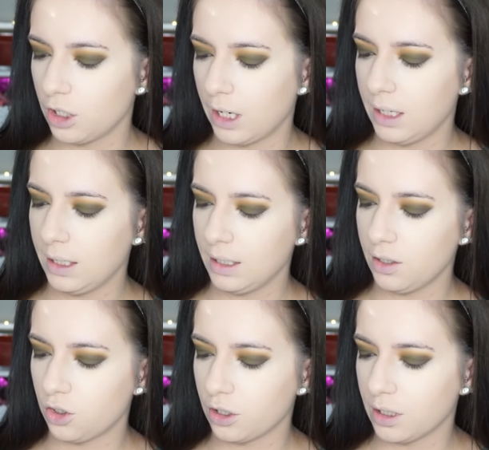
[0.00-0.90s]
shade
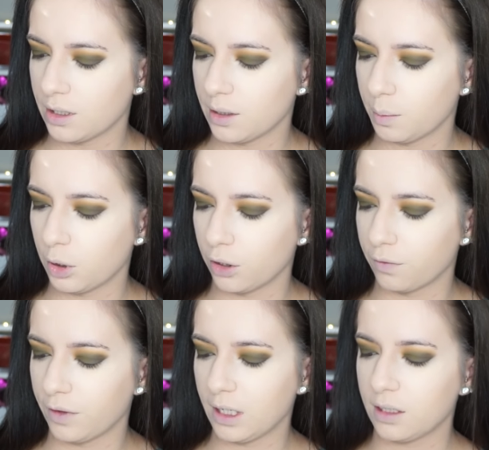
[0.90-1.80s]
is just
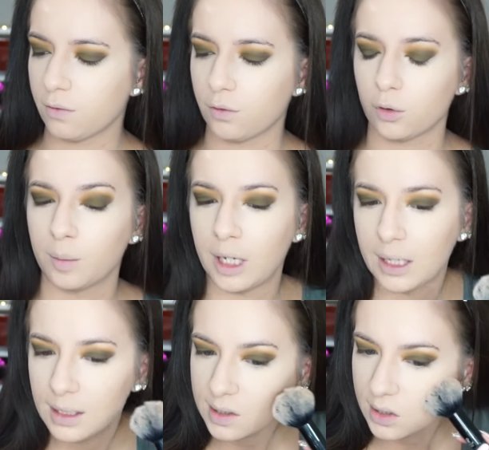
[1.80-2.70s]
perfect for
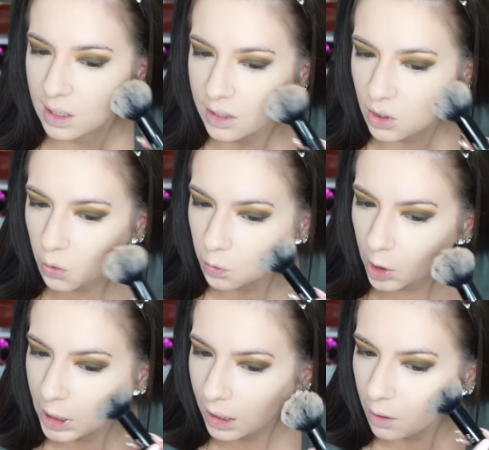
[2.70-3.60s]
my skin tone
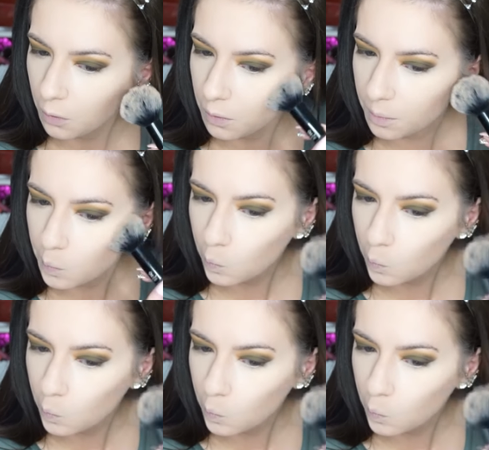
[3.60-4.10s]
right now.